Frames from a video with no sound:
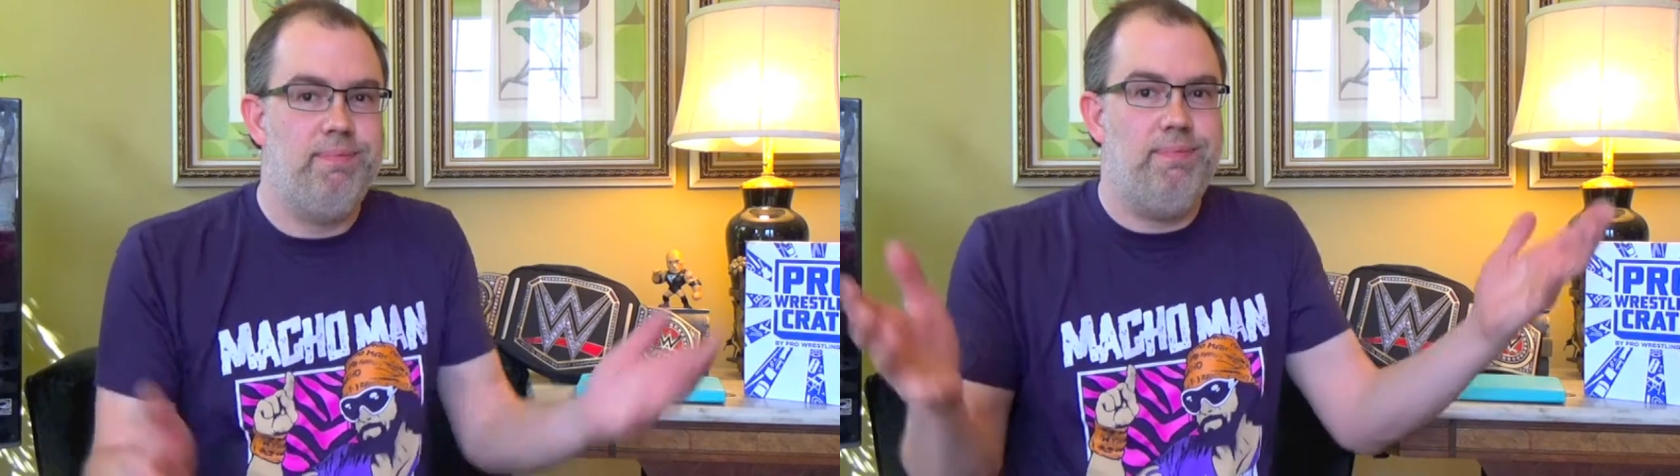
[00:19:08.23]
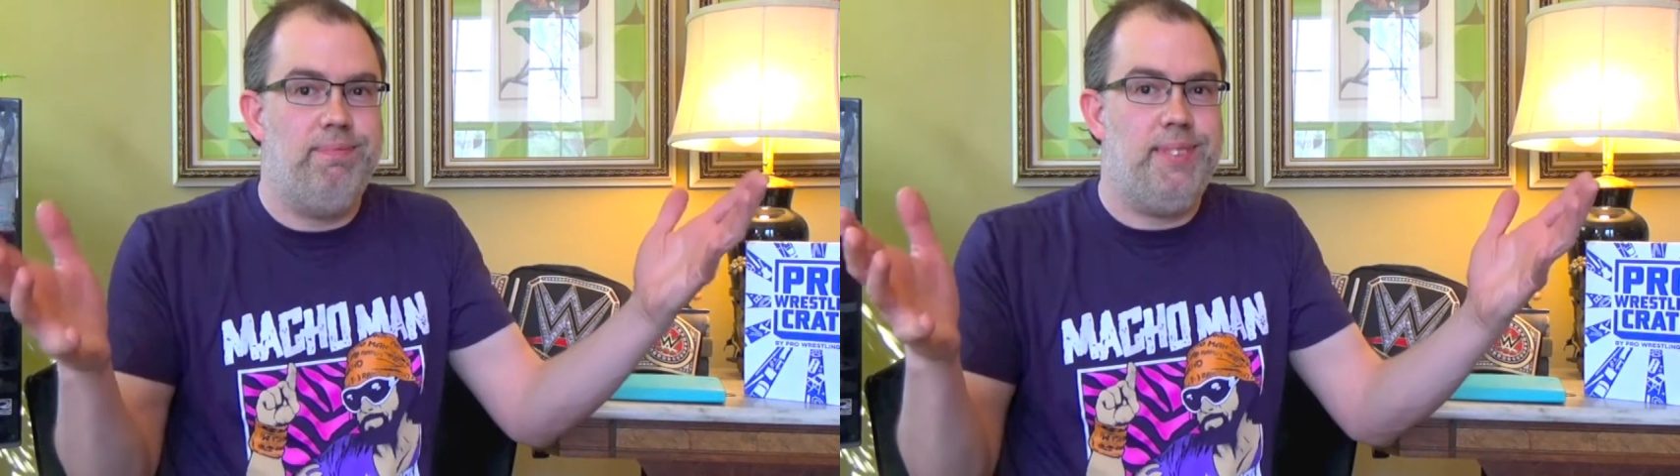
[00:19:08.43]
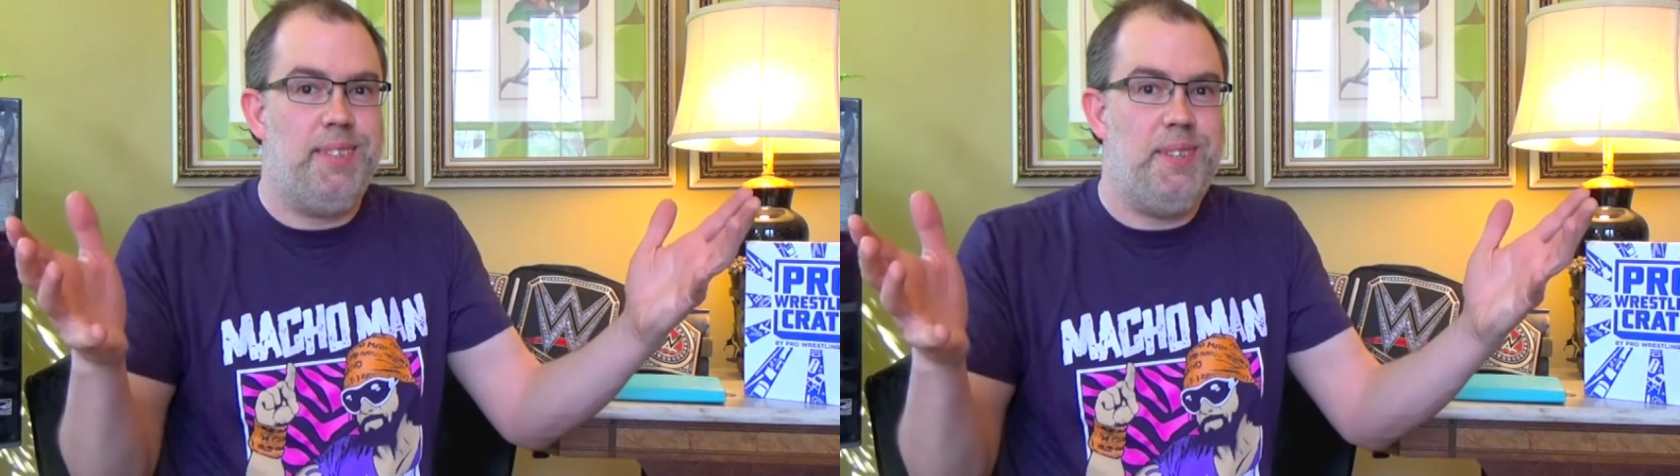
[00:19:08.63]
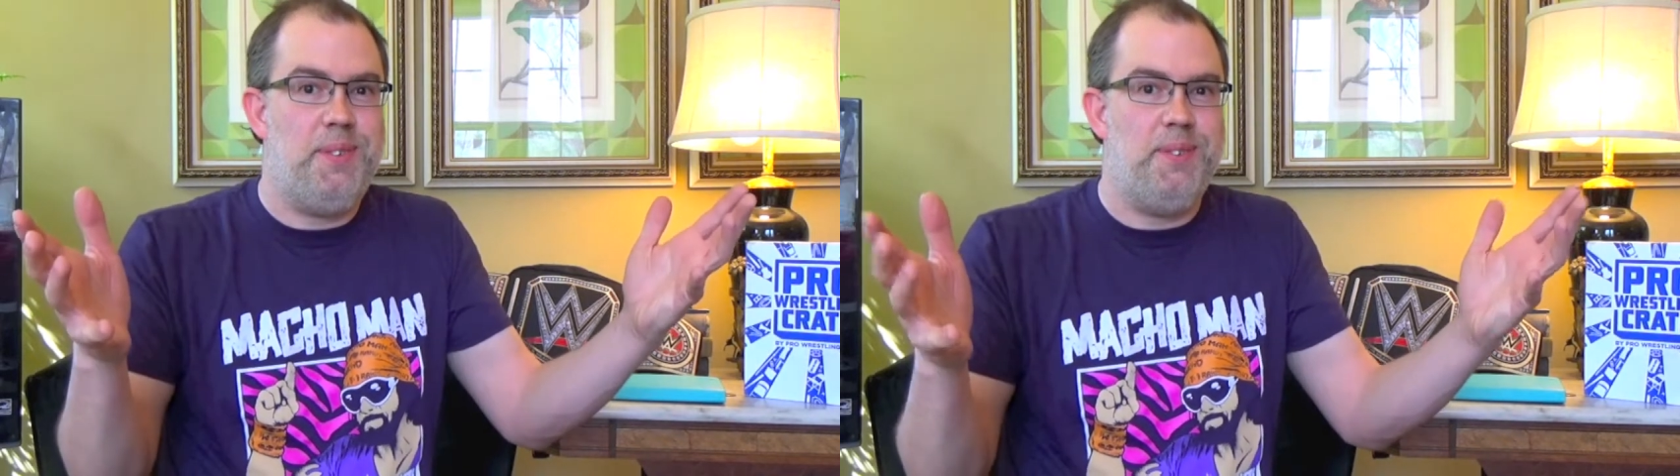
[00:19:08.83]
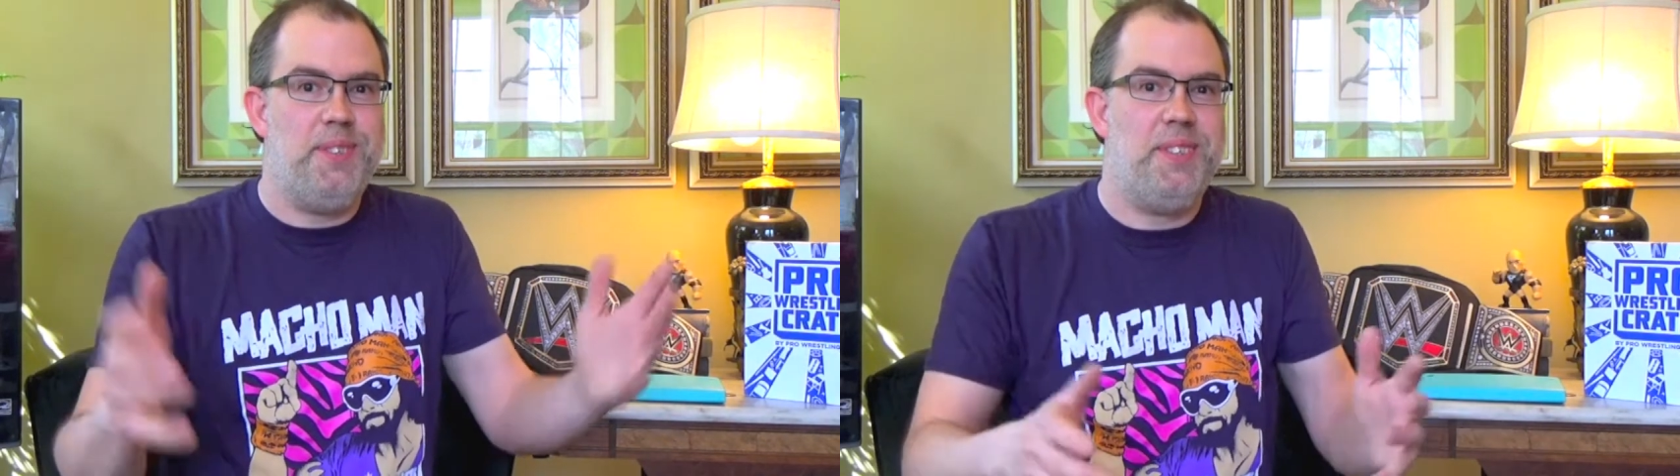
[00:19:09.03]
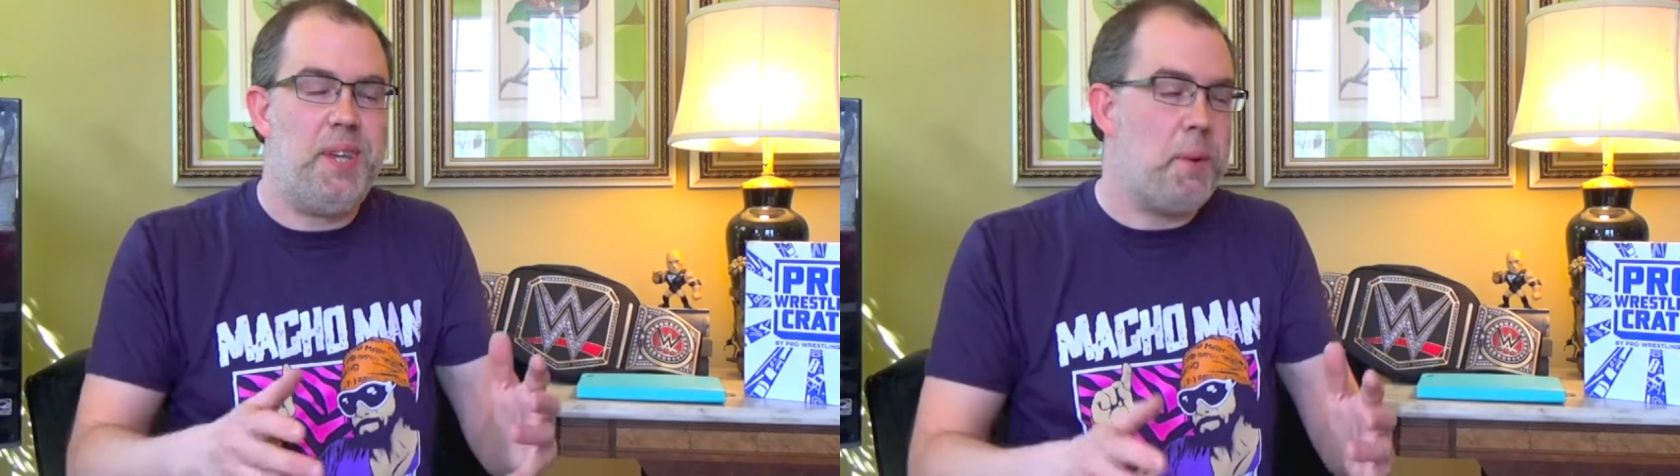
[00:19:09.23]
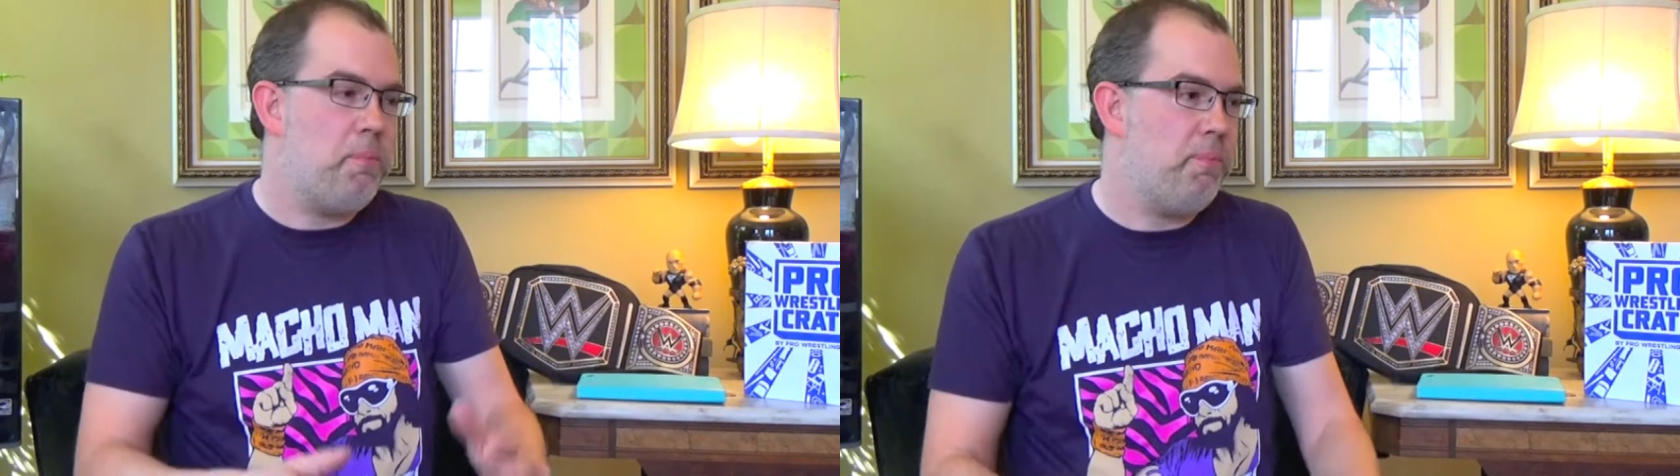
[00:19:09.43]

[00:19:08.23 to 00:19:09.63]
I don't know. We'll see.